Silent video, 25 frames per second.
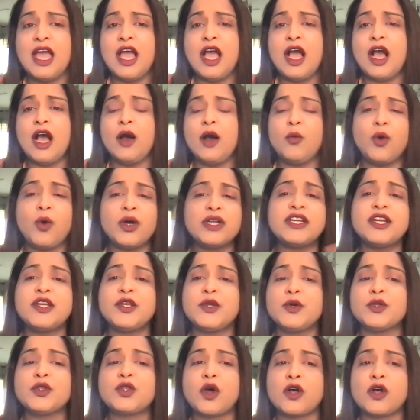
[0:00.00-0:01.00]
What are
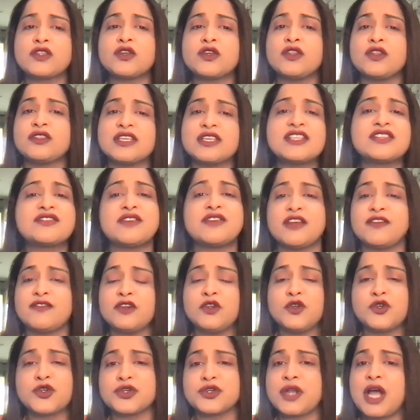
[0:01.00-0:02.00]
your thoughts on this
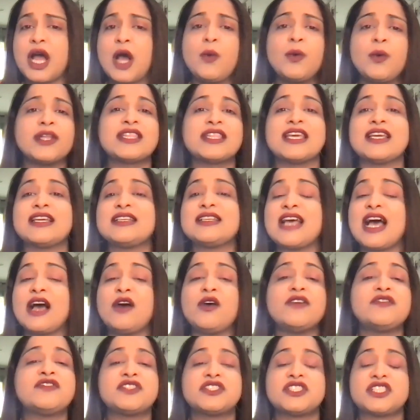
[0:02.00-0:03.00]
revolution? How
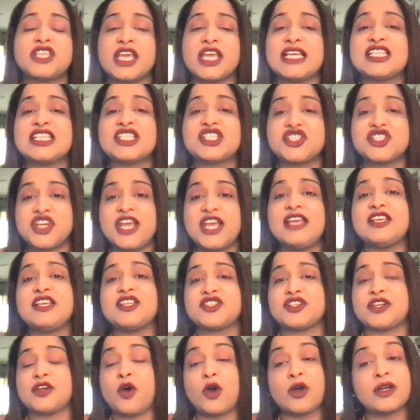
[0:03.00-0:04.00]
have things
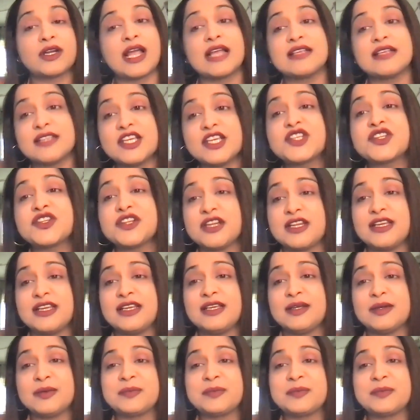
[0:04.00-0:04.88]
changed organizationally?